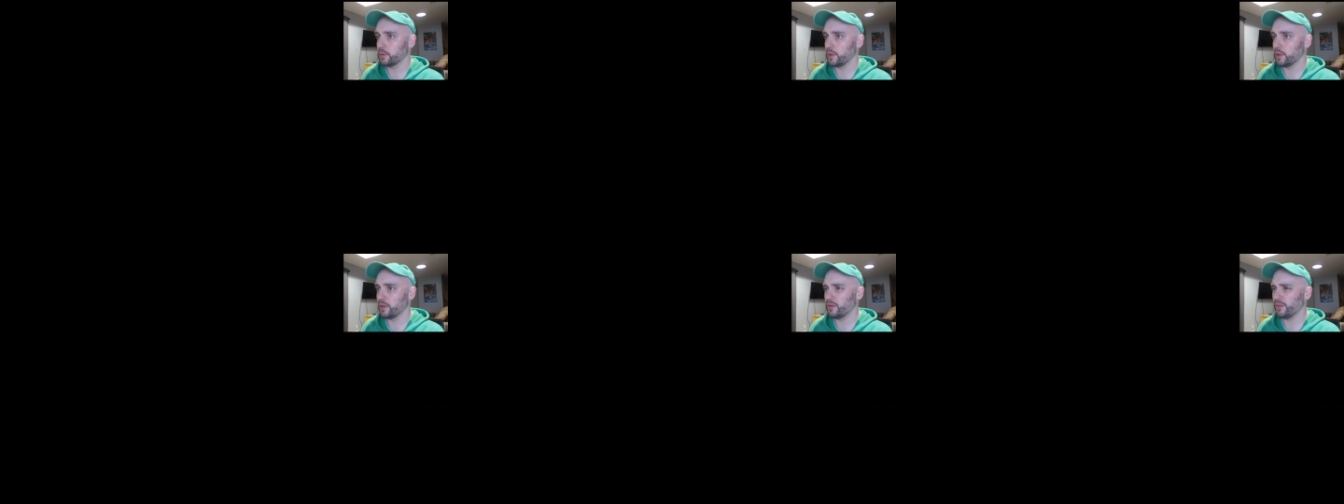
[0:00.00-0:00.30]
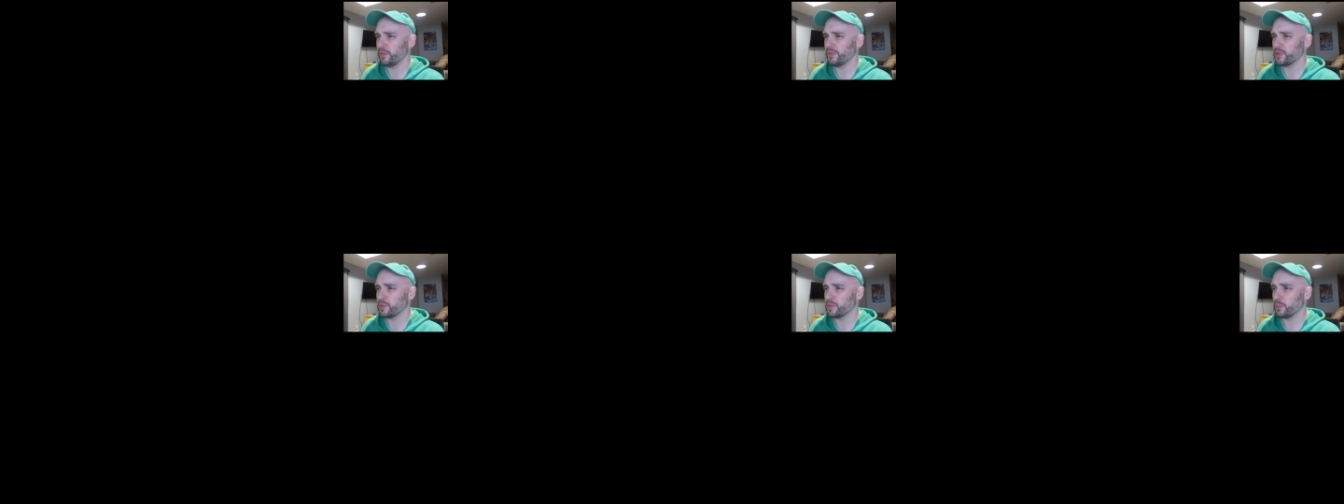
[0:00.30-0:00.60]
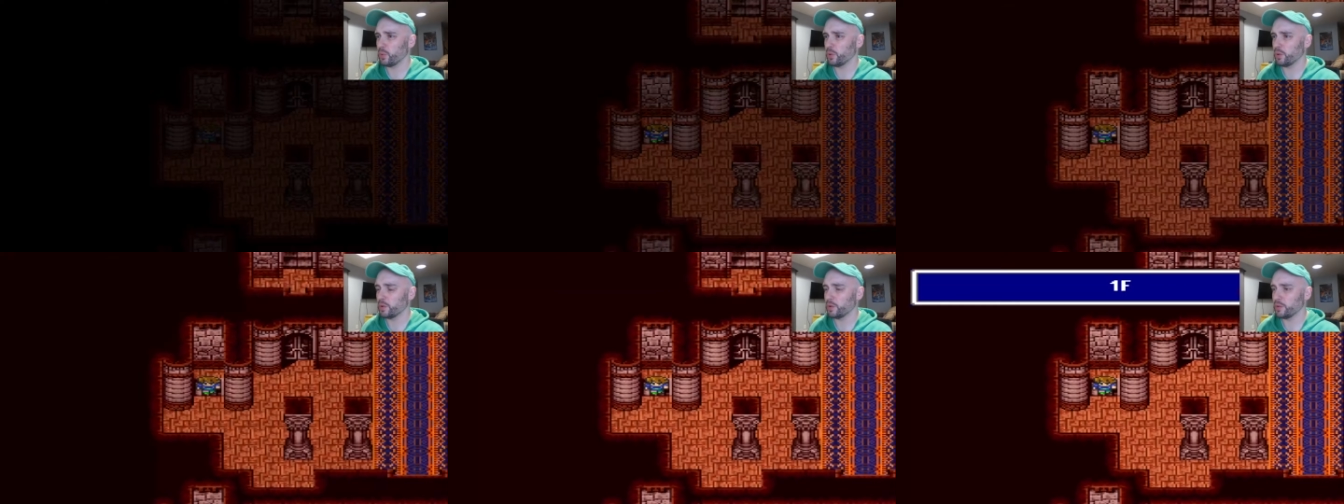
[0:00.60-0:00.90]
I don't know if there's
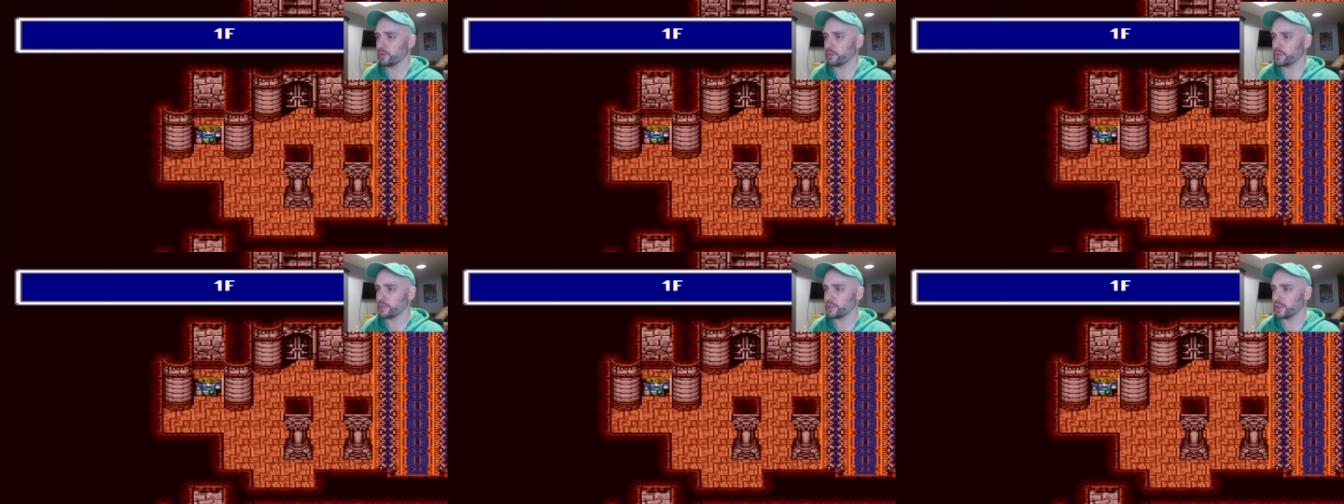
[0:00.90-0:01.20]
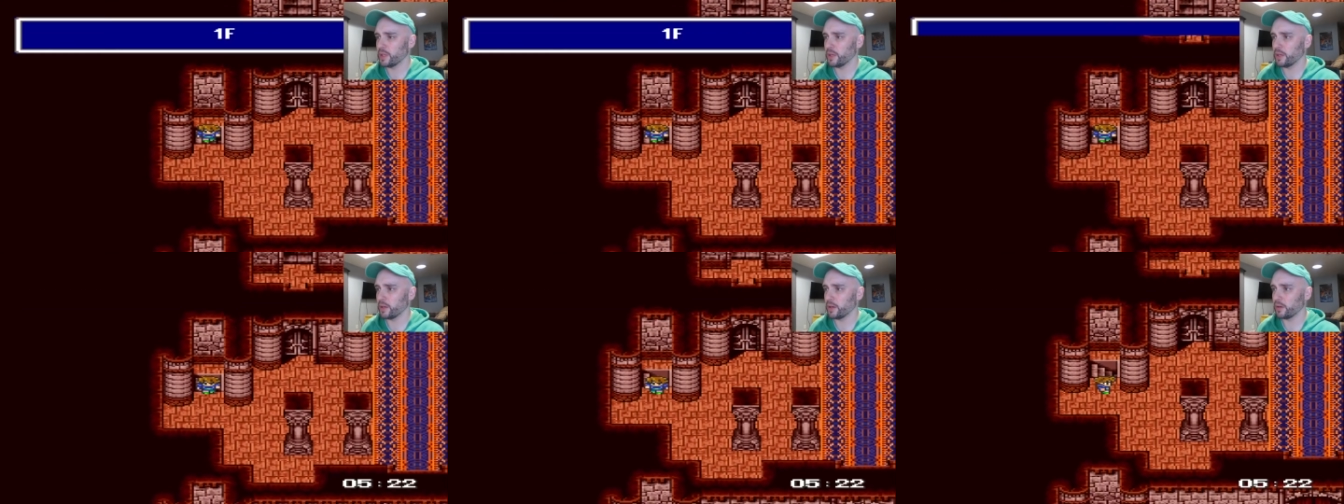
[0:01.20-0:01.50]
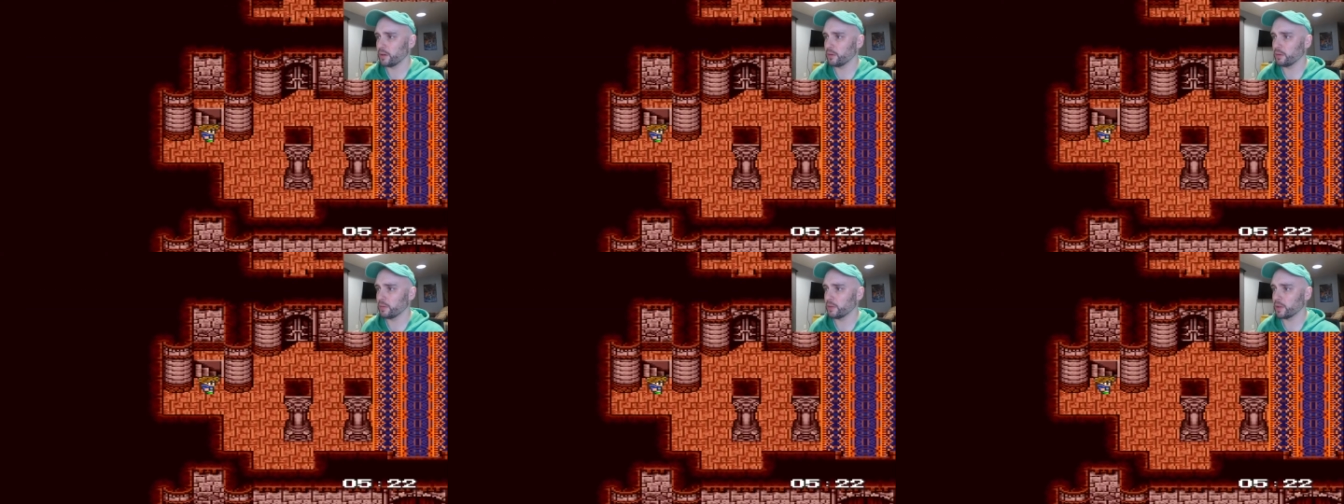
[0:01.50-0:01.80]
more loot to get.
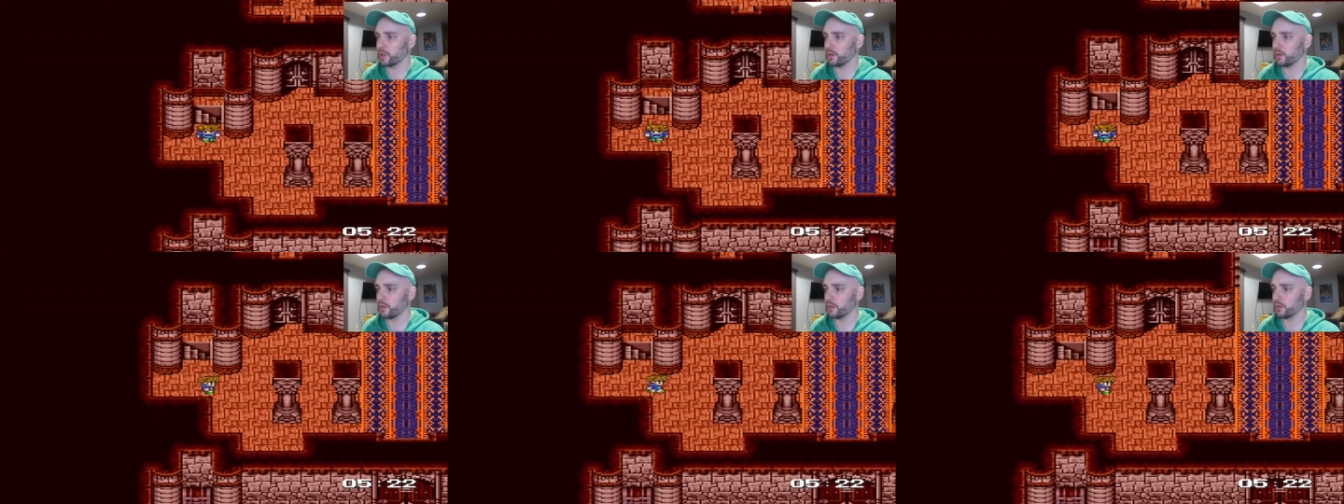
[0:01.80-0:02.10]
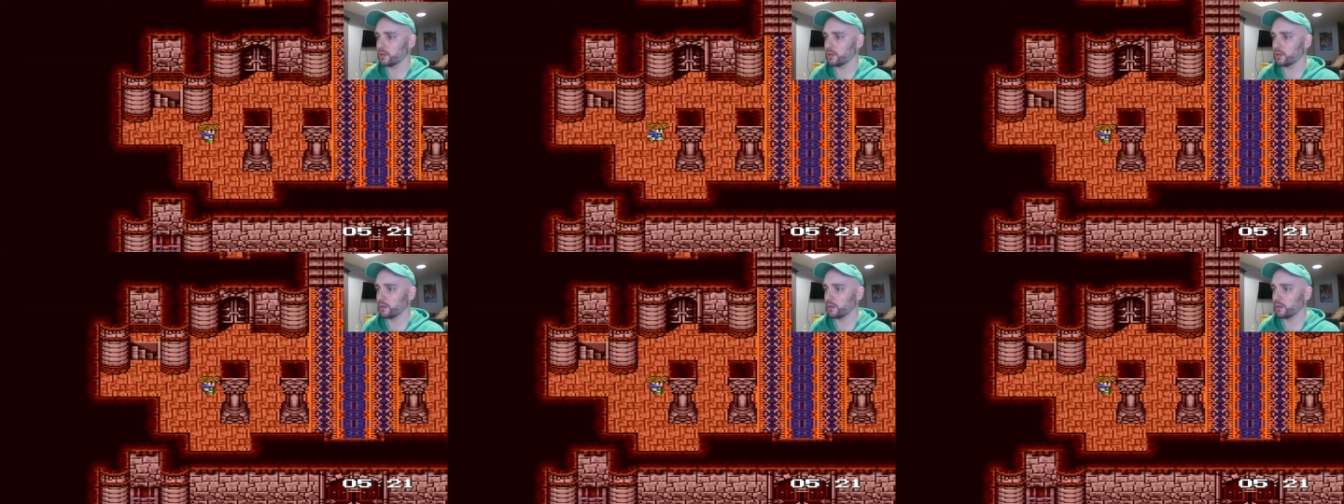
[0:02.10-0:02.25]
I don't recall.